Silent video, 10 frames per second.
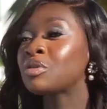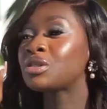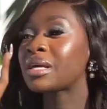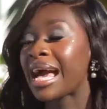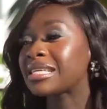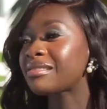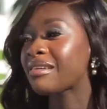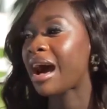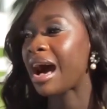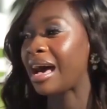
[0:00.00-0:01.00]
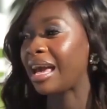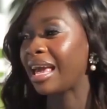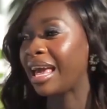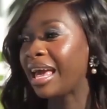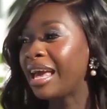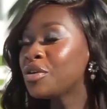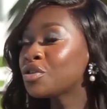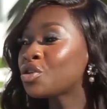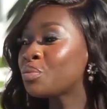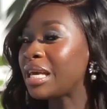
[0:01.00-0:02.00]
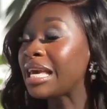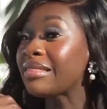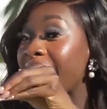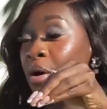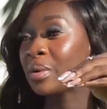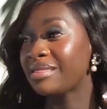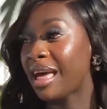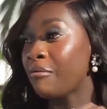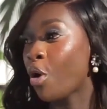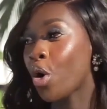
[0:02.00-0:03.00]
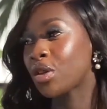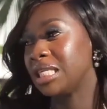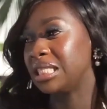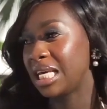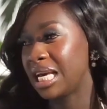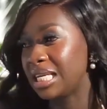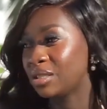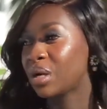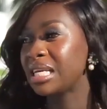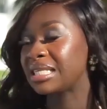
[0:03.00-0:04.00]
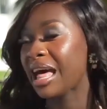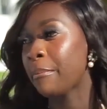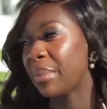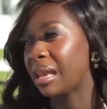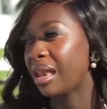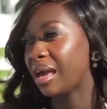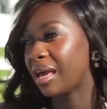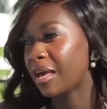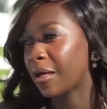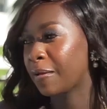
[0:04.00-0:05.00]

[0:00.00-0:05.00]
able to catch their eye, to be there with them all these years. What has that been like?